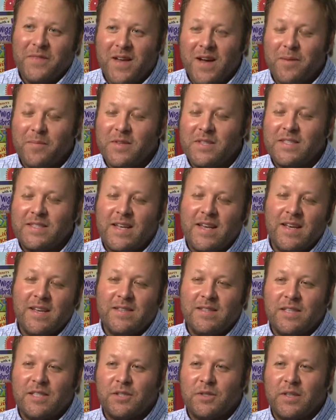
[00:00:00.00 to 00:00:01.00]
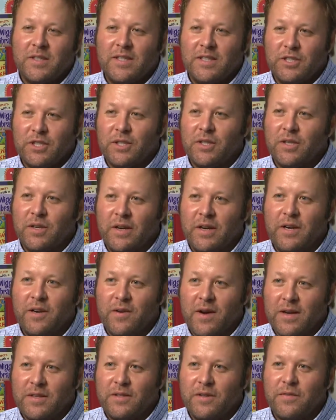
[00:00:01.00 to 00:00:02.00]
I'm the state and district digital learning
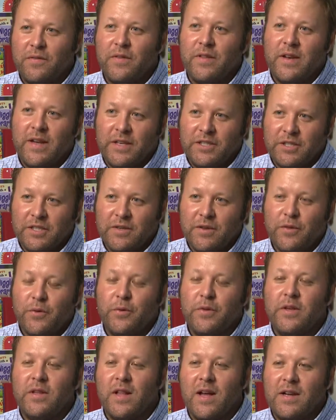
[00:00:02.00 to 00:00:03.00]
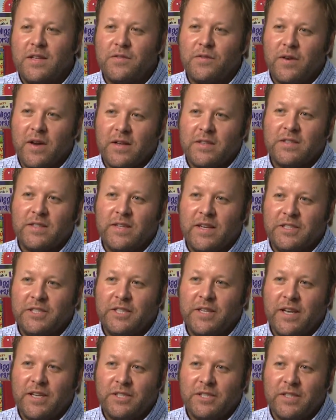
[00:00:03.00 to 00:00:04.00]
director for the nation through the Alliance for Excellent
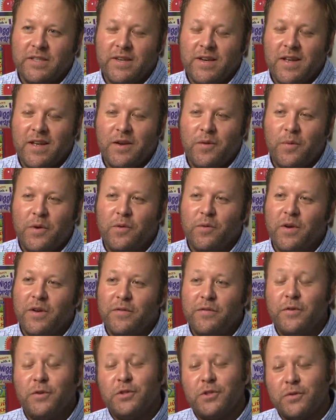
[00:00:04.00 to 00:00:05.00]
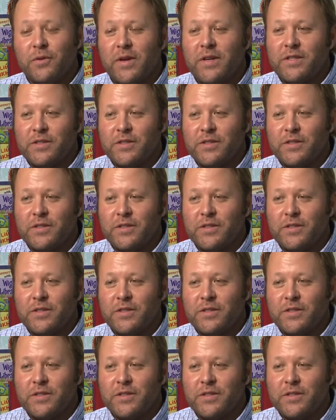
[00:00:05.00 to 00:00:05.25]
Education and we run Future Ready